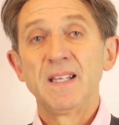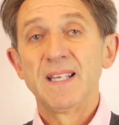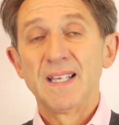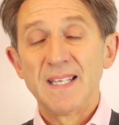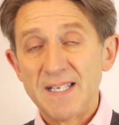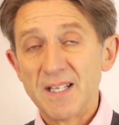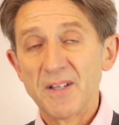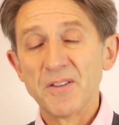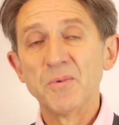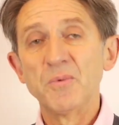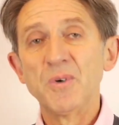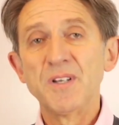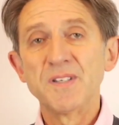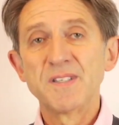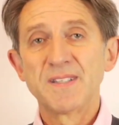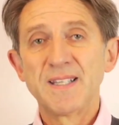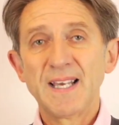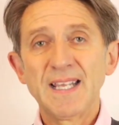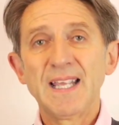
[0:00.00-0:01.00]
In other
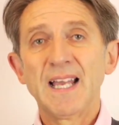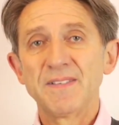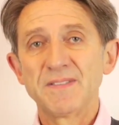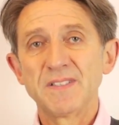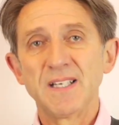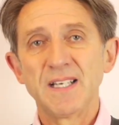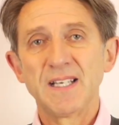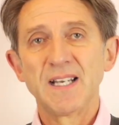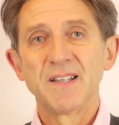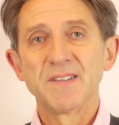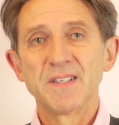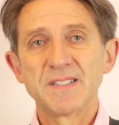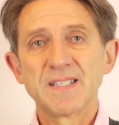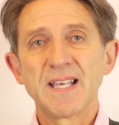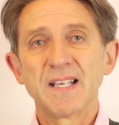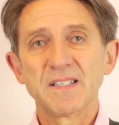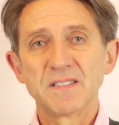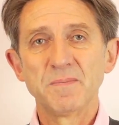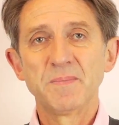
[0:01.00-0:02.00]
words, they have to deduct the
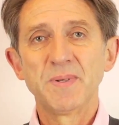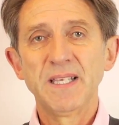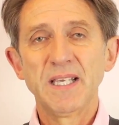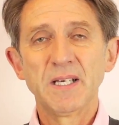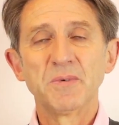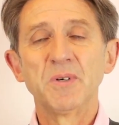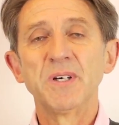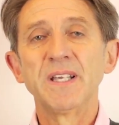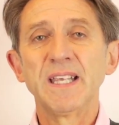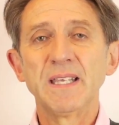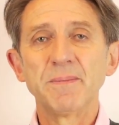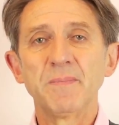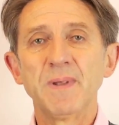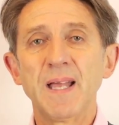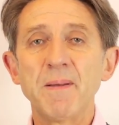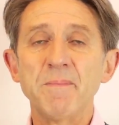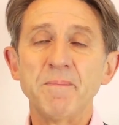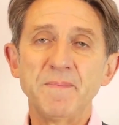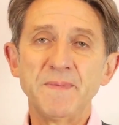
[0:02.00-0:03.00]
tax and POE
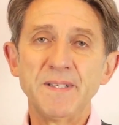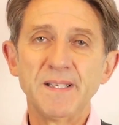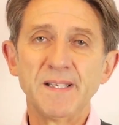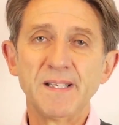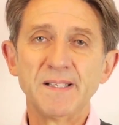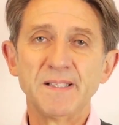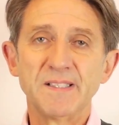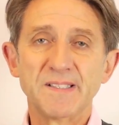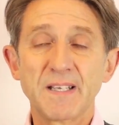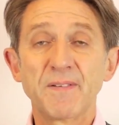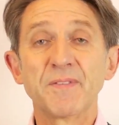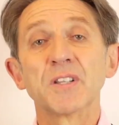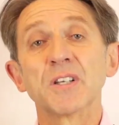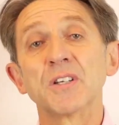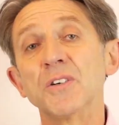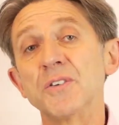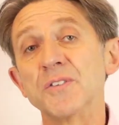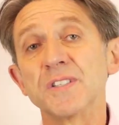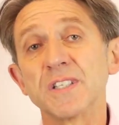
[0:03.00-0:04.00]
and suffer
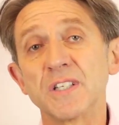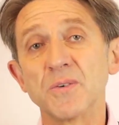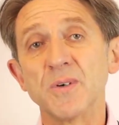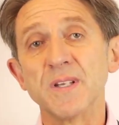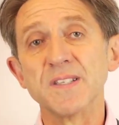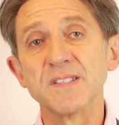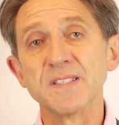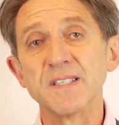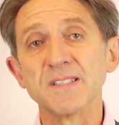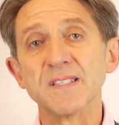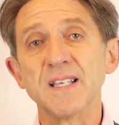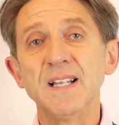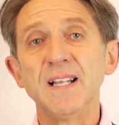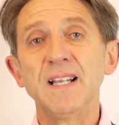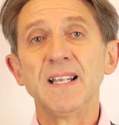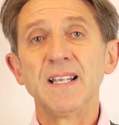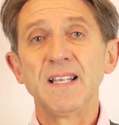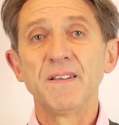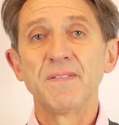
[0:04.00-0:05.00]
the consequences
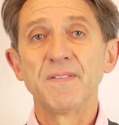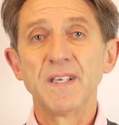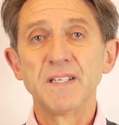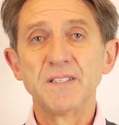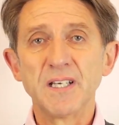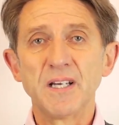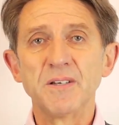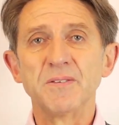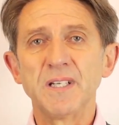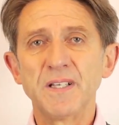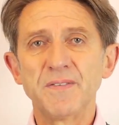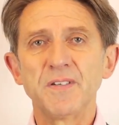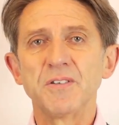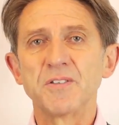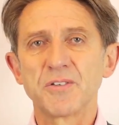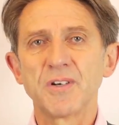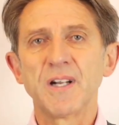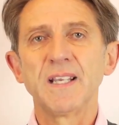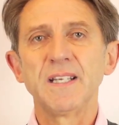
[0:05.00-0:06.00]
if they don't. If
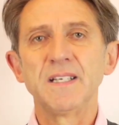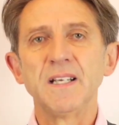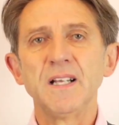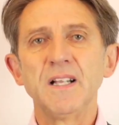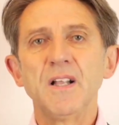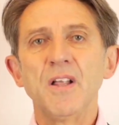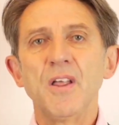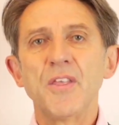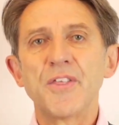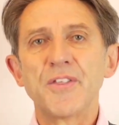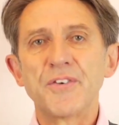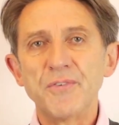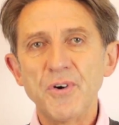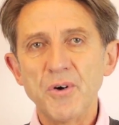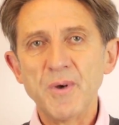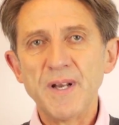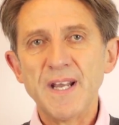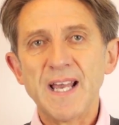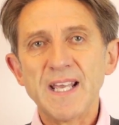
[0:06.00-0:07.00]
you trade
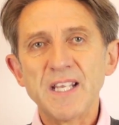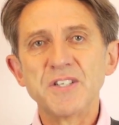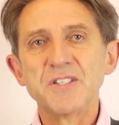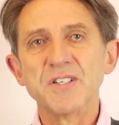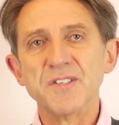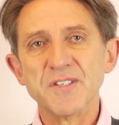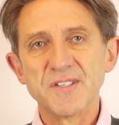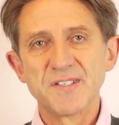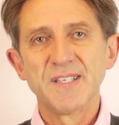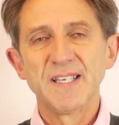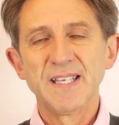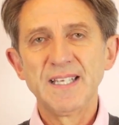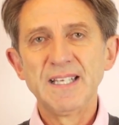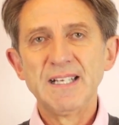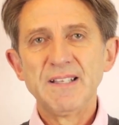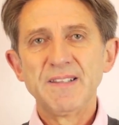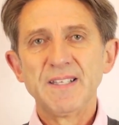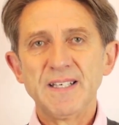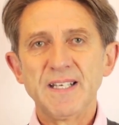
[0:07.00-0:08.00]
through an
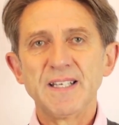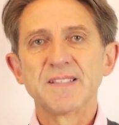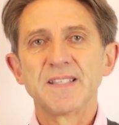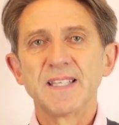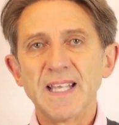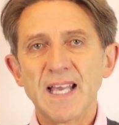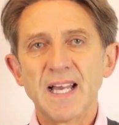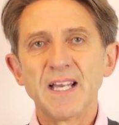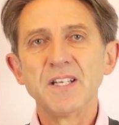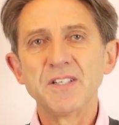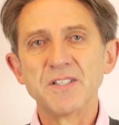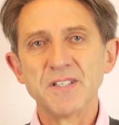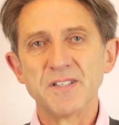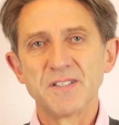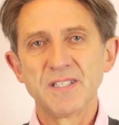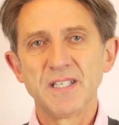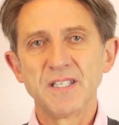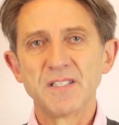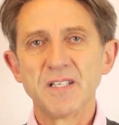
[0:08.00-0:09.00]
agency, then it's the
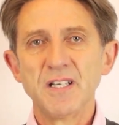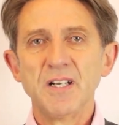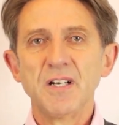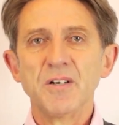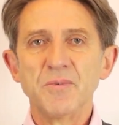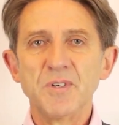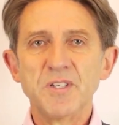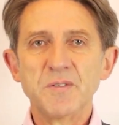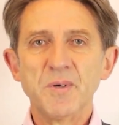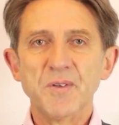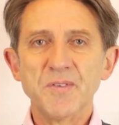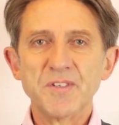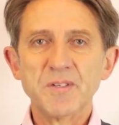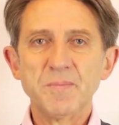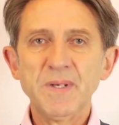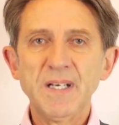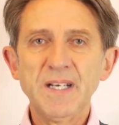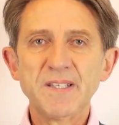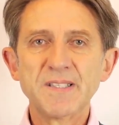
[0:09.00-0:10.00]
agency's
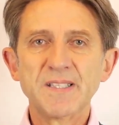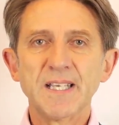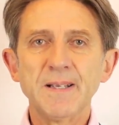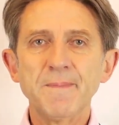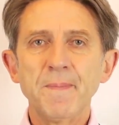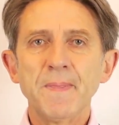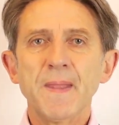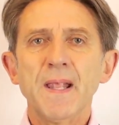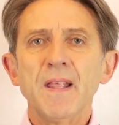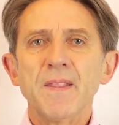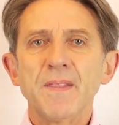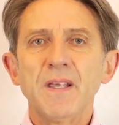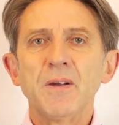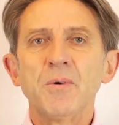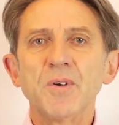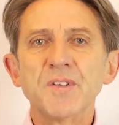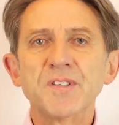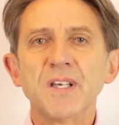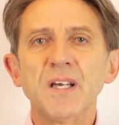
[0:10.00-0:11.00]
responsibility.
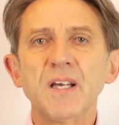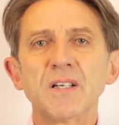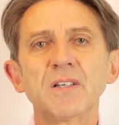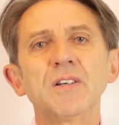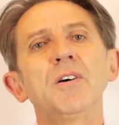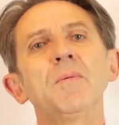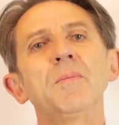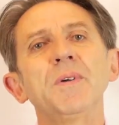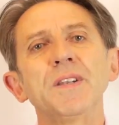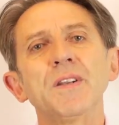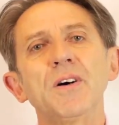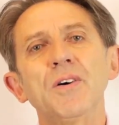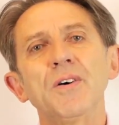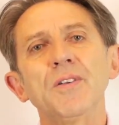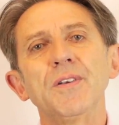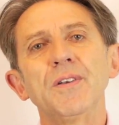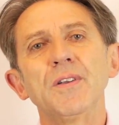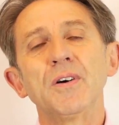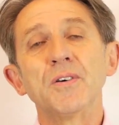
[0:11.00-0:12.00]
There was a comment
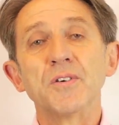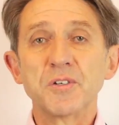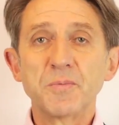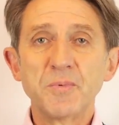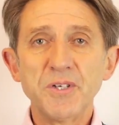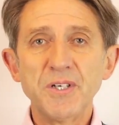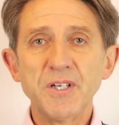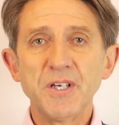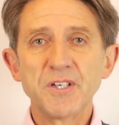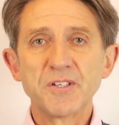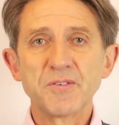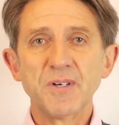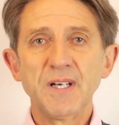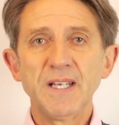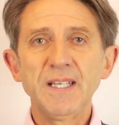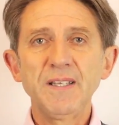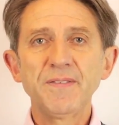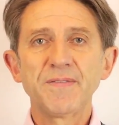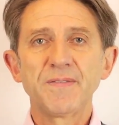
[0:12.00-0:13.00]
on entrepreneurs'
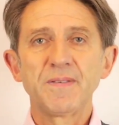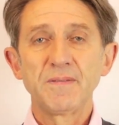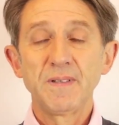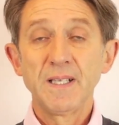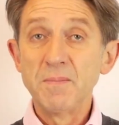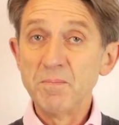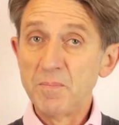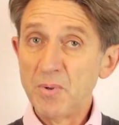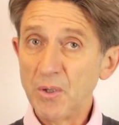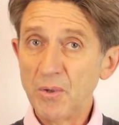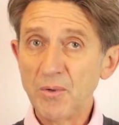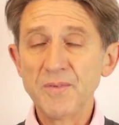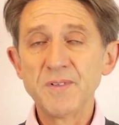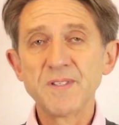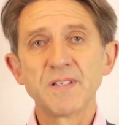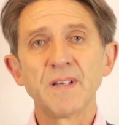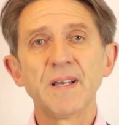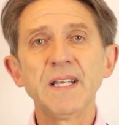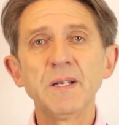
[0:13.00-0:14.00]
relief,
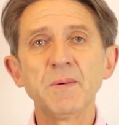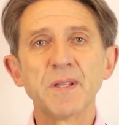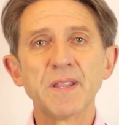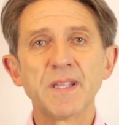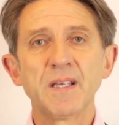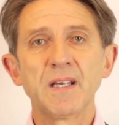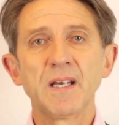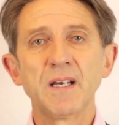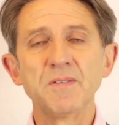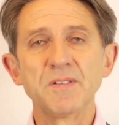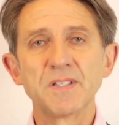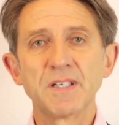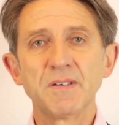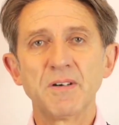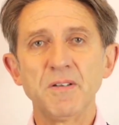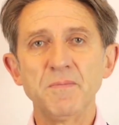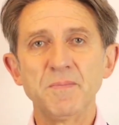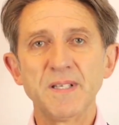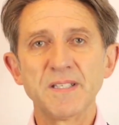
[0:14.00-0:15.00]
important to anyone that owns
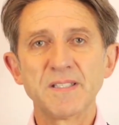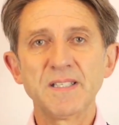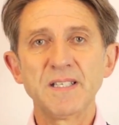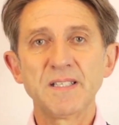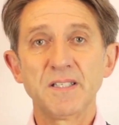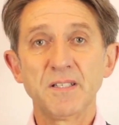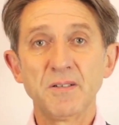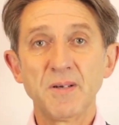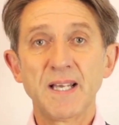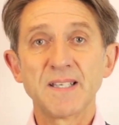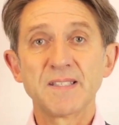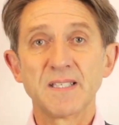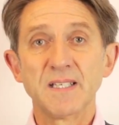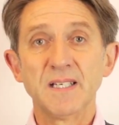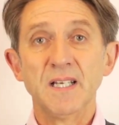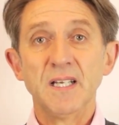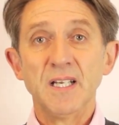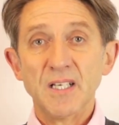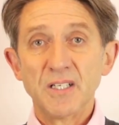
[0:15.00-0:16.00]
their own business, who has
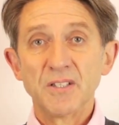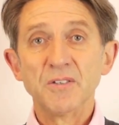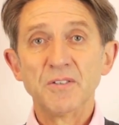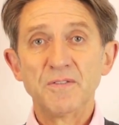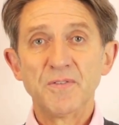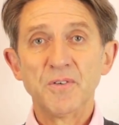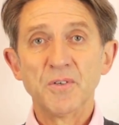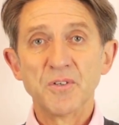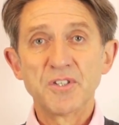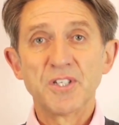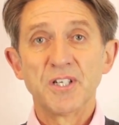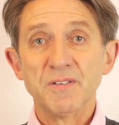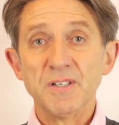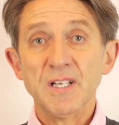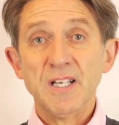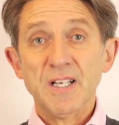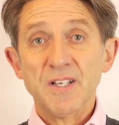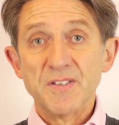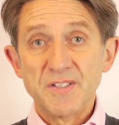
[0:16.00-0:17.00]
the good
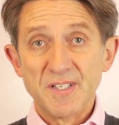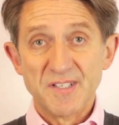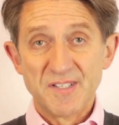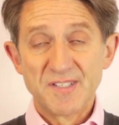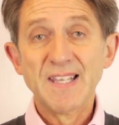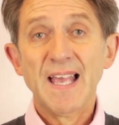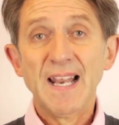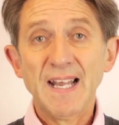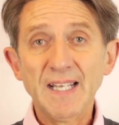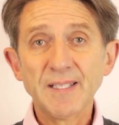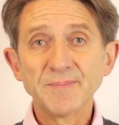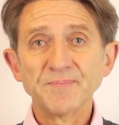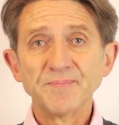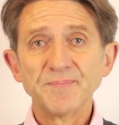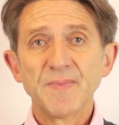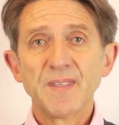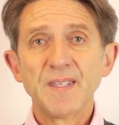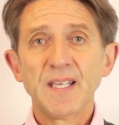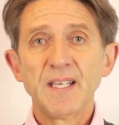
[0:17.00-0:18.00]
fortune to sell it.
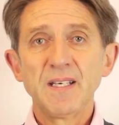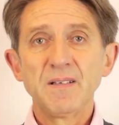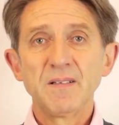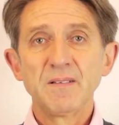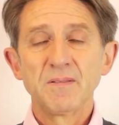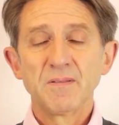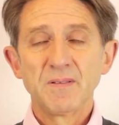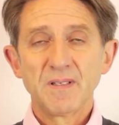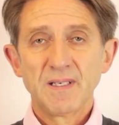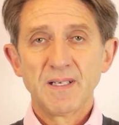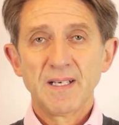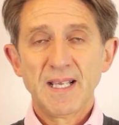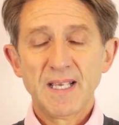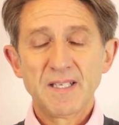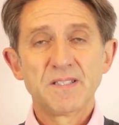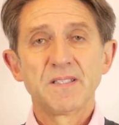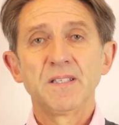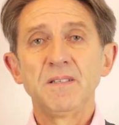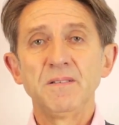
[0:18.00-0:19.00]
Then,
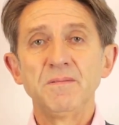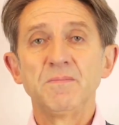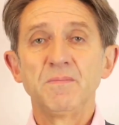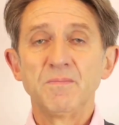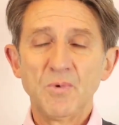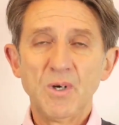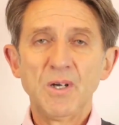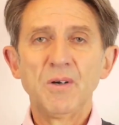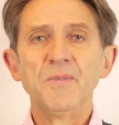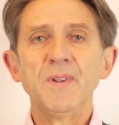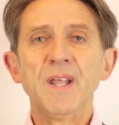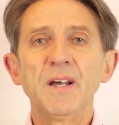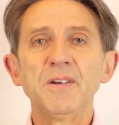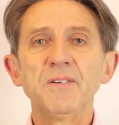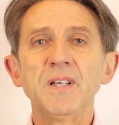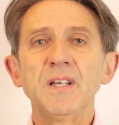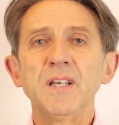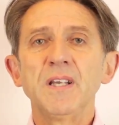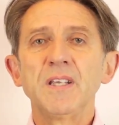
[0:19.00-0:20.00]
as you well
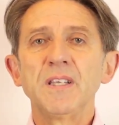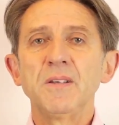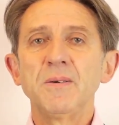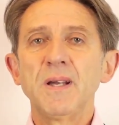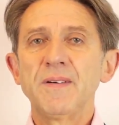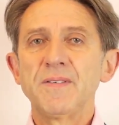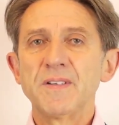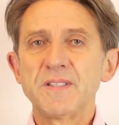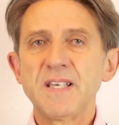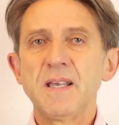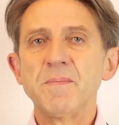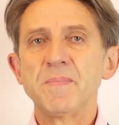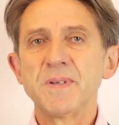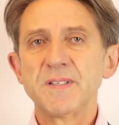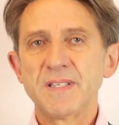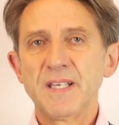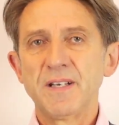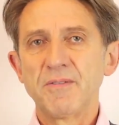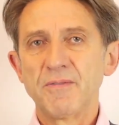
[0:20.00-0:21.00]
know, you have a
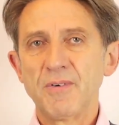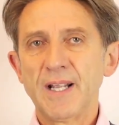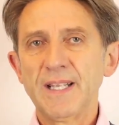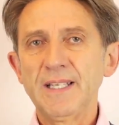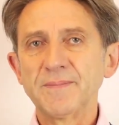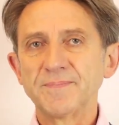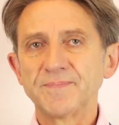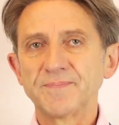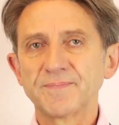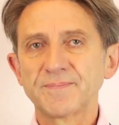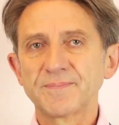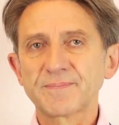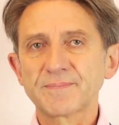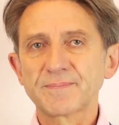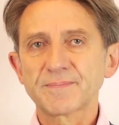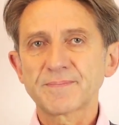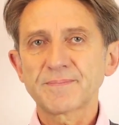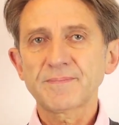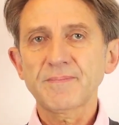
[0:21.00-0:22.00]
10% rate
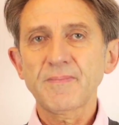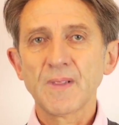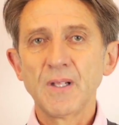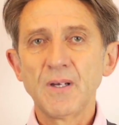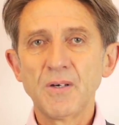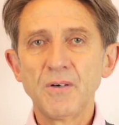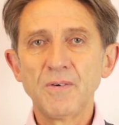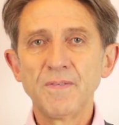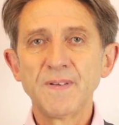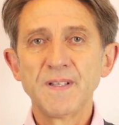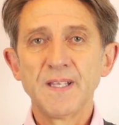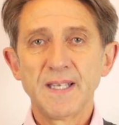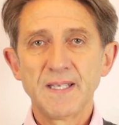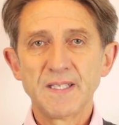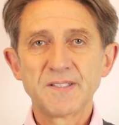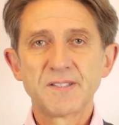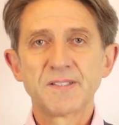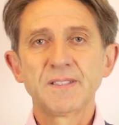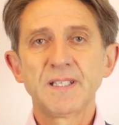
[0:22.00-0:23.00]
of
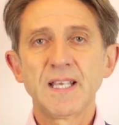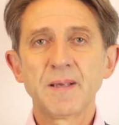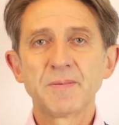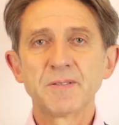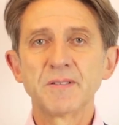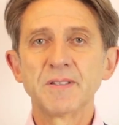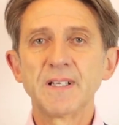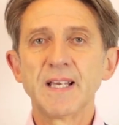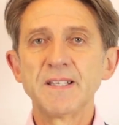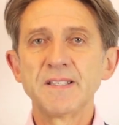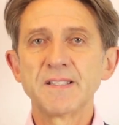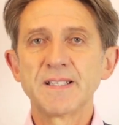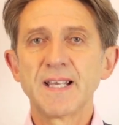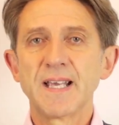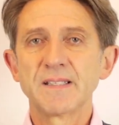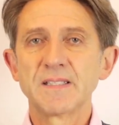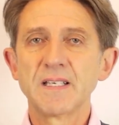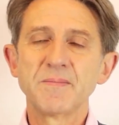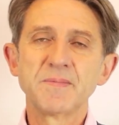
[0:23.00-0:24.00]
capital gains
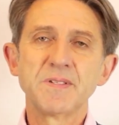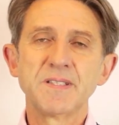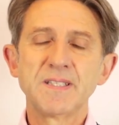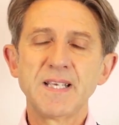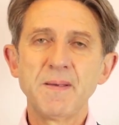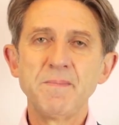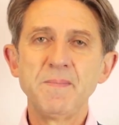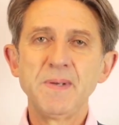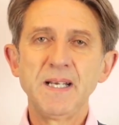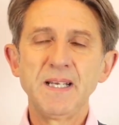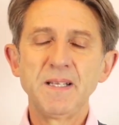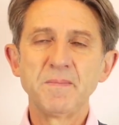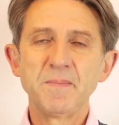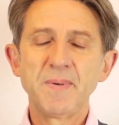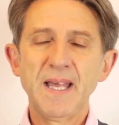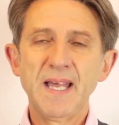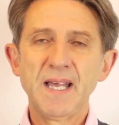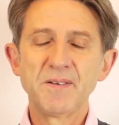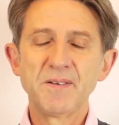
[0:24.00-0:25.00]
tax up to £10 million